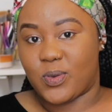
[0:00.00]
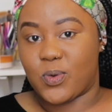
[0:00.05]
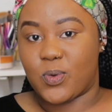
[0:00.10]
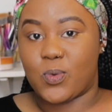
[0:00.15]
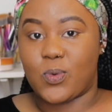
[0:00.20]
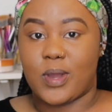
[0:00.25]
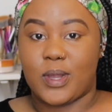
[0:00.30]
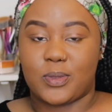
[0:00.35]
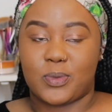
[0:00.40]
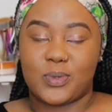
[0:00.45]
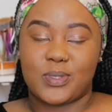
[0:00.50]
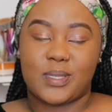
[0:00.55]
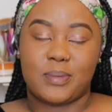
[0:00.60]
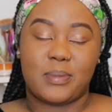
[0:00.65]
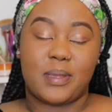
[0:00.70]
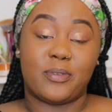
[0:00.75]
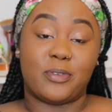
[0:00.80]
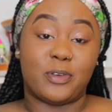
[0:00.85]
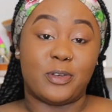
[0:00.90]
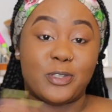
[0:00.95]
Coucou à tous et
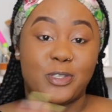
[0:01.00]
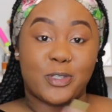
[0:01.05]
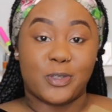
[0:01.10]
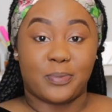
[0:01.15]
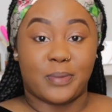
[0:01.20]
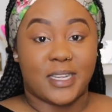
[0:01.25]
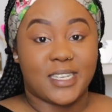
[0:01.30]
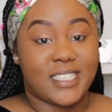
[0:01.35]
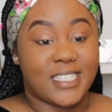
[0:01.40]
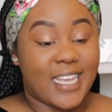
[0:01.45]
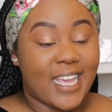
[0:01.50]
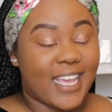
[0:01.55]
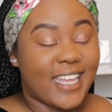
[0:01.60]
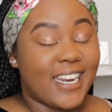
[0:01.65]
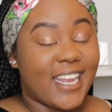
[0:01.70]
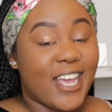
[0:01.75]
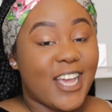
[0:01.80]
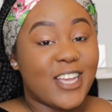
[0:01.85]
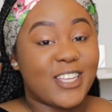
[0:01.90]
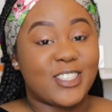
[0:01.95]
bienvenue sur ma
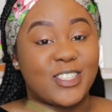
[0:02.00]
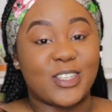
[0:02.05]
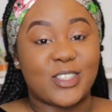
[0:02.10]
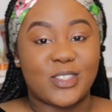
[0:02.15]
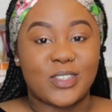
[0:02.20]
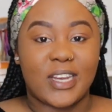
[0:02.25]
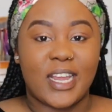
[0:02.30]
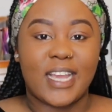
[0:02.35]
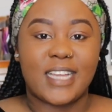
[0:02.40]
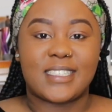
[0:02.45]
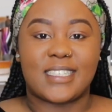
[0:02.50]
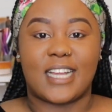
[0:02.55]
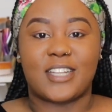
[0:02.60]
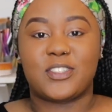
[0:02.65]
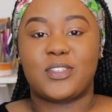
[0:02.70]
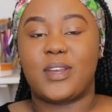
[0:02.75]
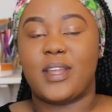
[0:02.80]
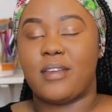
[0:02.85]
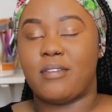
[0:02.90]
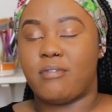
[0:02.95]
chaîne. So today is
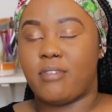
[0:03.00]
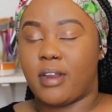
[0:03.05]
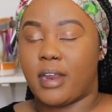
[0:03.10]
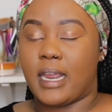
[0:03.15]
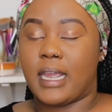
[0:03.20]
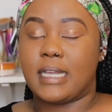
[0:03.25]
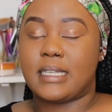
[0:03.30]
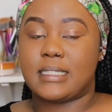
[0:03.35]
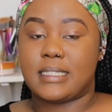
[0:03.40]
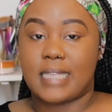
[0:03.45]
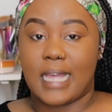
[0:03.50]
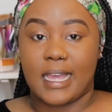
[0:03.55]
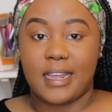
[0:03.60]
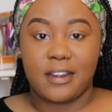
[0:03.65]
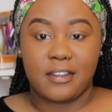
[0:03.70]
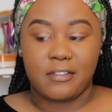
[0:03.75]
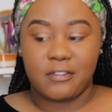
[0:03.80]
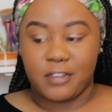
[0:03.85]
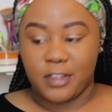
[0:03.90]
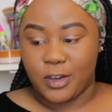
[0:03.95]
actually a very
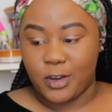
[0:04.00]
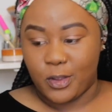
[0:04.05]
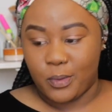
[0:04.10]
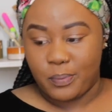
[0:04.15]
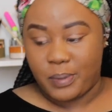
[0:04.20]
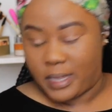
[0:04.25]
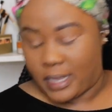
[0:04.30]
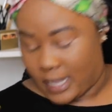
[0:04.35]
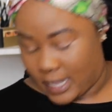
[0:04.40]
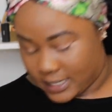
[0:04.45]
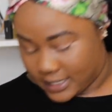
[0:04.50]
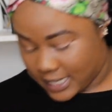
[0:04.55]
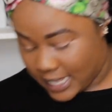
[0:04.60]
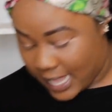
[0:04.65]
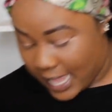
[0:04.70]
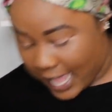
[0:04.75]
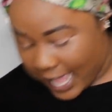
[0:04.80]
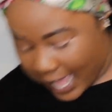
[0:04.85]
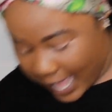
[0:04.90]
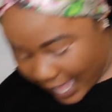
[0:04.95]
exciting video because
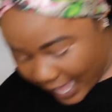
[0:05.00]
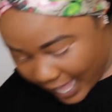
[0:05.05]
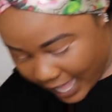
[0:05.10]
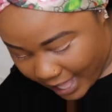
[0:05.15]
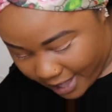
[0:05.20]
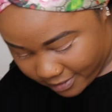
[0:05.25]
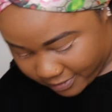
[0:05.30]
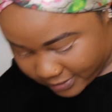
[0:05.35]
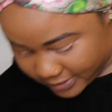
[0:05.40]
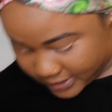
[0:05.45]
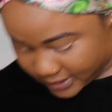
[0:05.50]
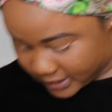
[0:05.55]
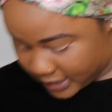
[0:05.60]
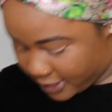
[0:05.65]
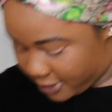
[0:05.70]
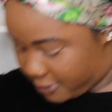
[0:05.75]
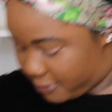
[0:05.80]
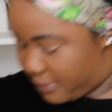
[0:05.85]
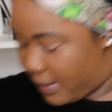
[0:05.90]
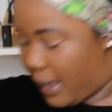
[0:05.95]
I have
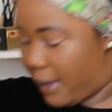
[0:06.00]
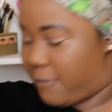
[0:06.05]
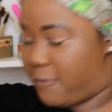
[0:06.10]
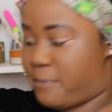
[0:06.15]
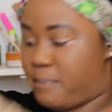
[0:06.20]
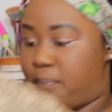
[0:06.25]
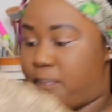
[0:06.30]
received my